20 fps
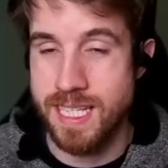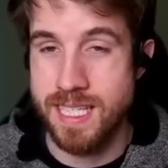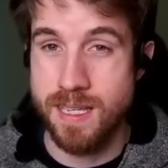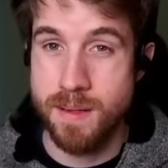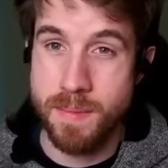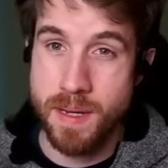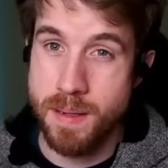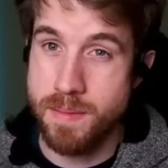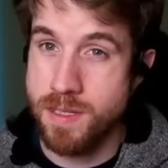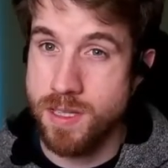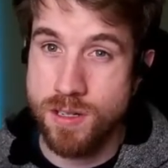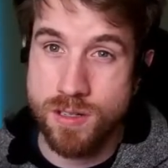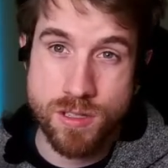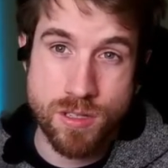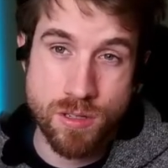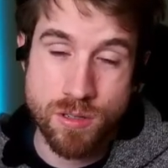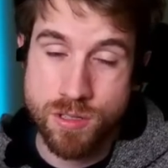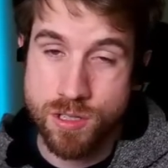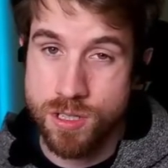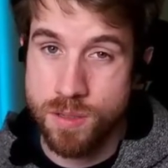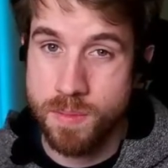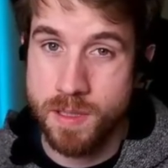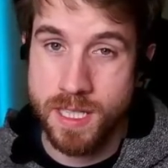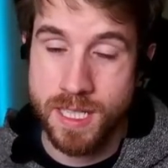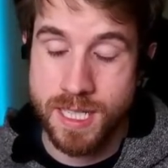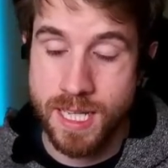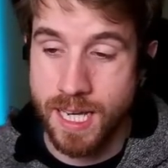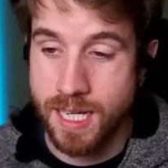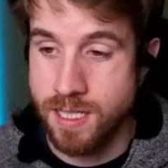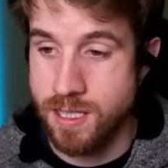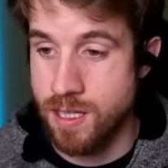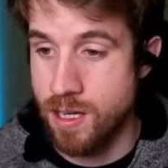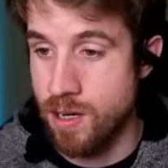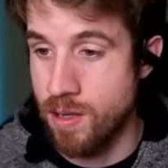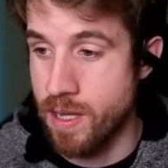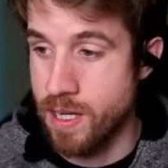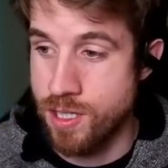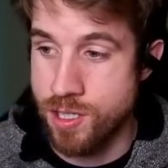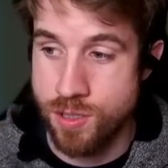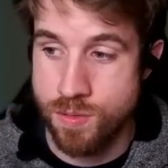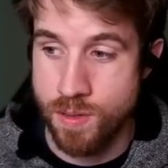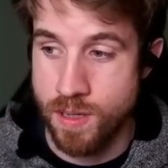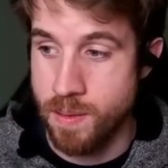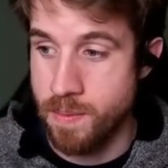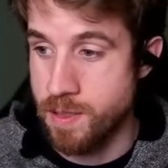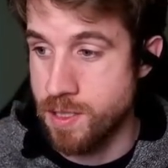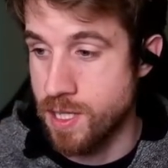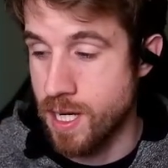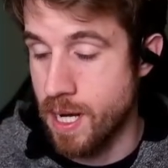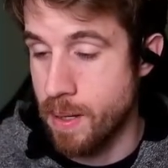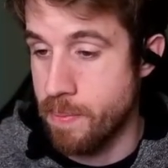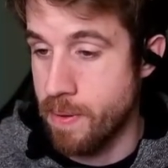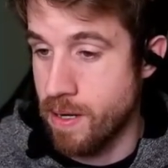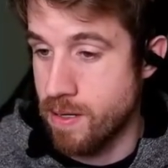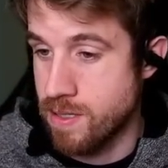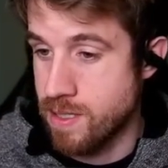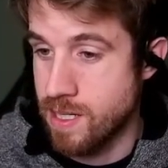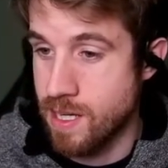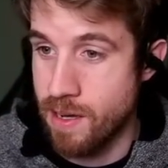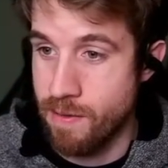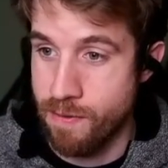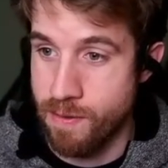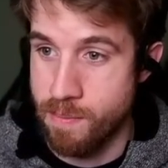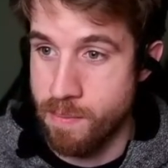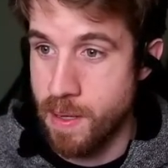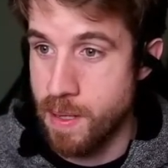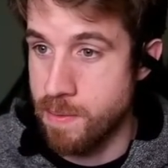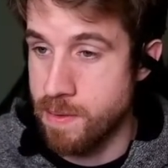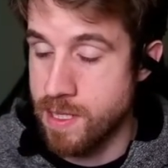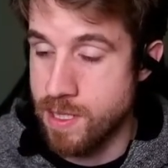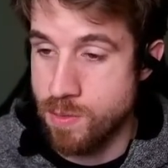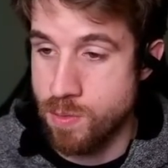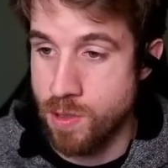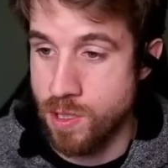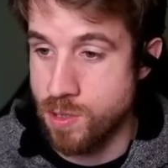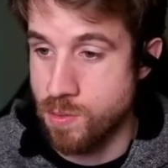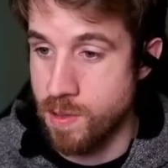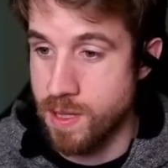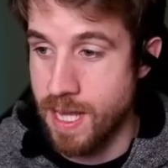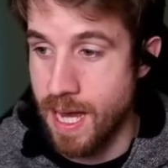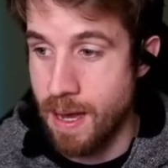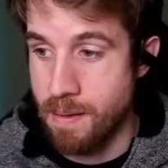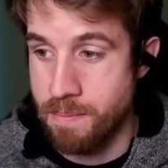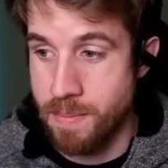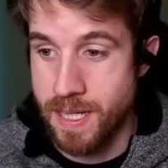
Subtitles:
Sometimes there's those Jubilee decks though that just run a bunch of high power stuff, and maybe this works with that.